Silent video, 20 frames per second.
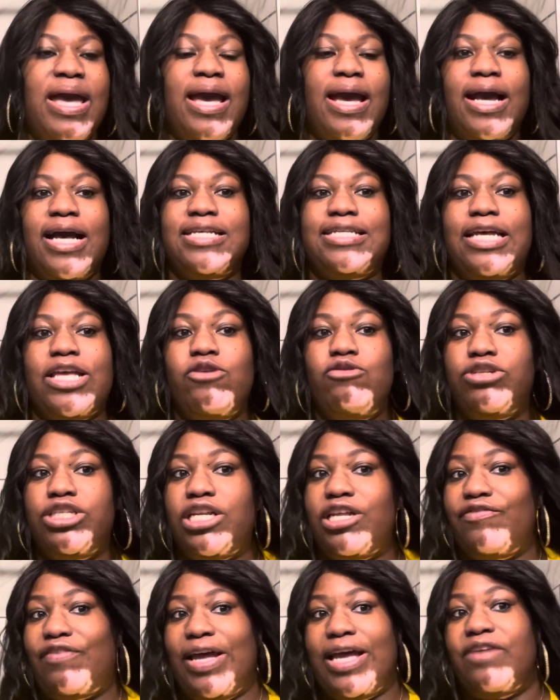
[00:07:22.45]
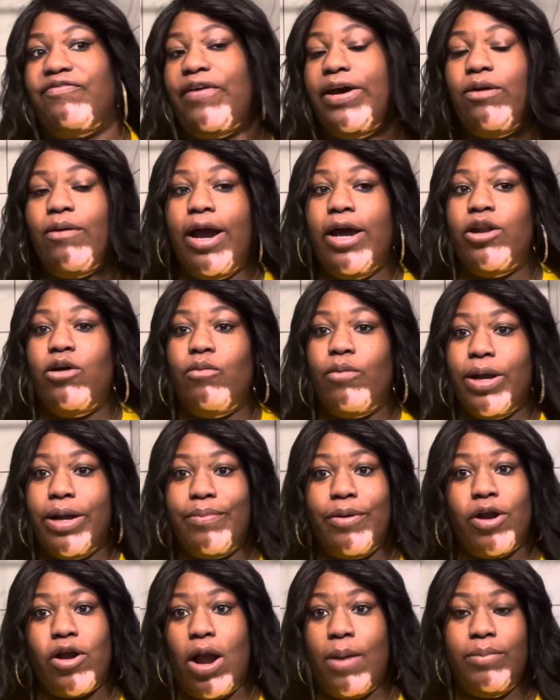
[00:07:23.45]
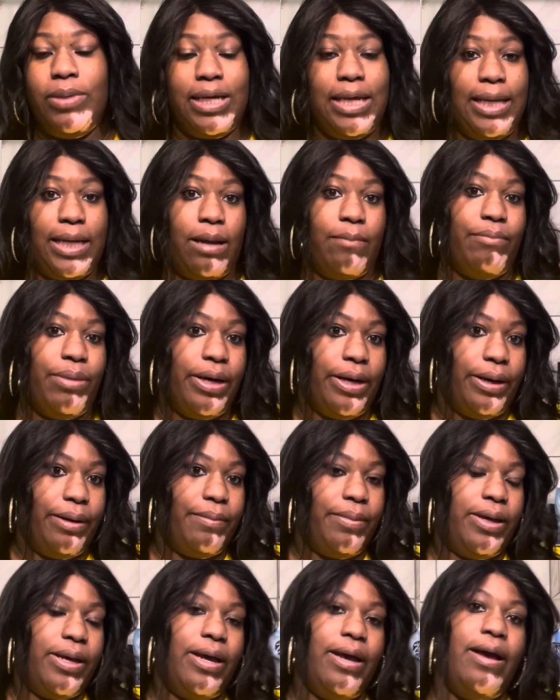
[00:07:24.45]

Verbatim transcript: because I usually like if I don't got nowhere, girl, I'm looking like a bum.